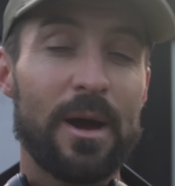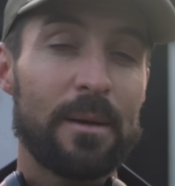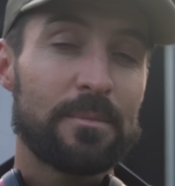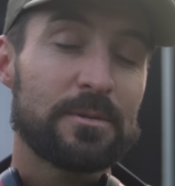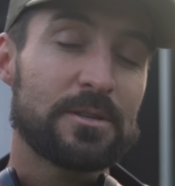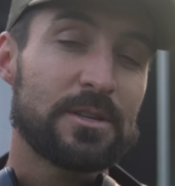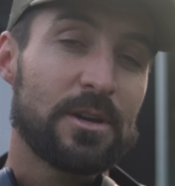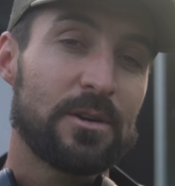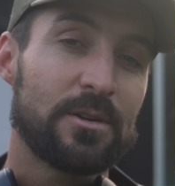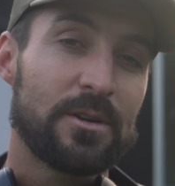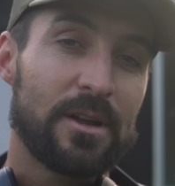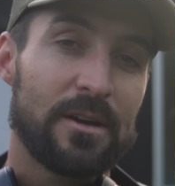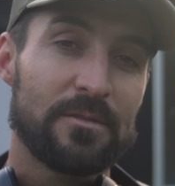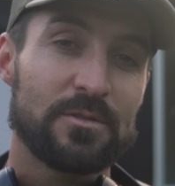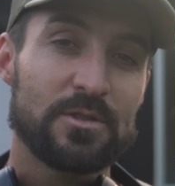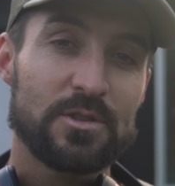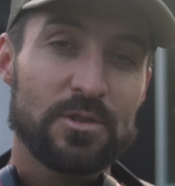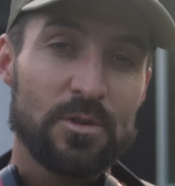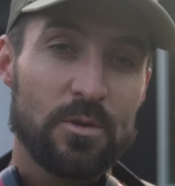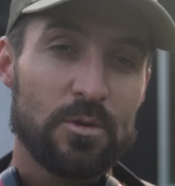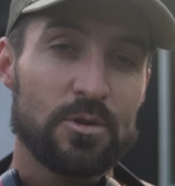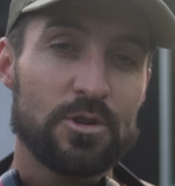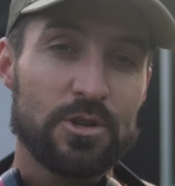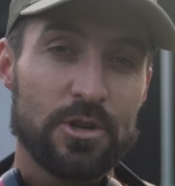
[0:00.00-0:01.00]
episode of
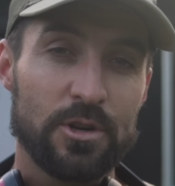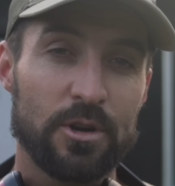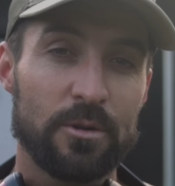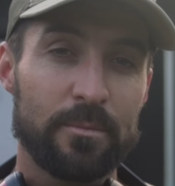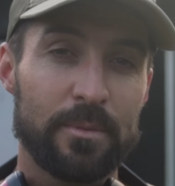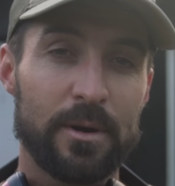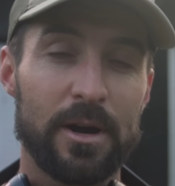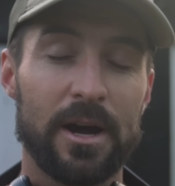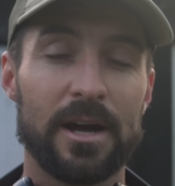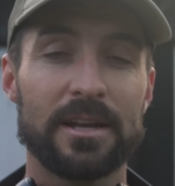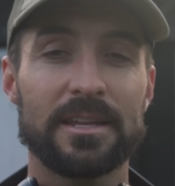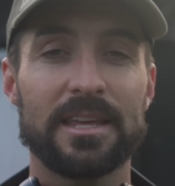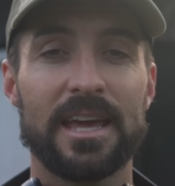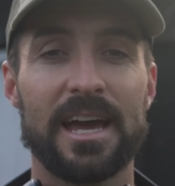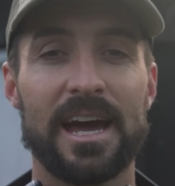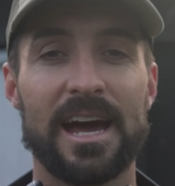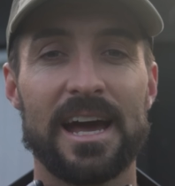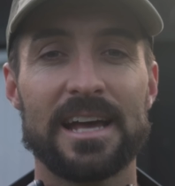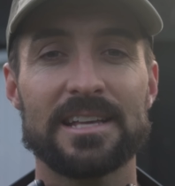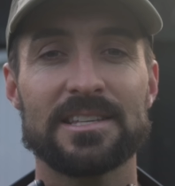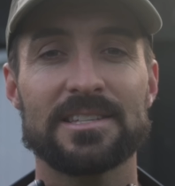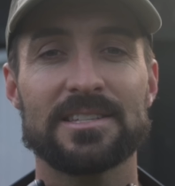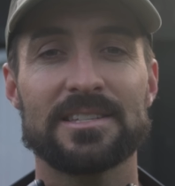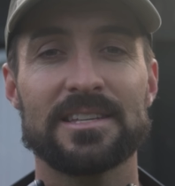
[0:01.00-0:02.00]
Soul Sugar
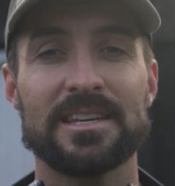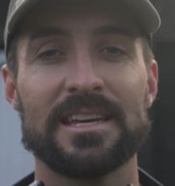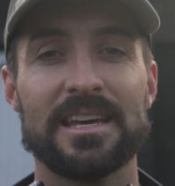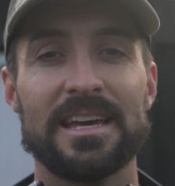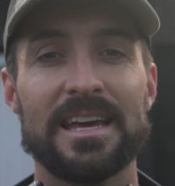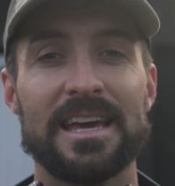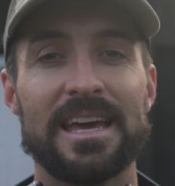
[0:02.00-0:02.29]
Podcast.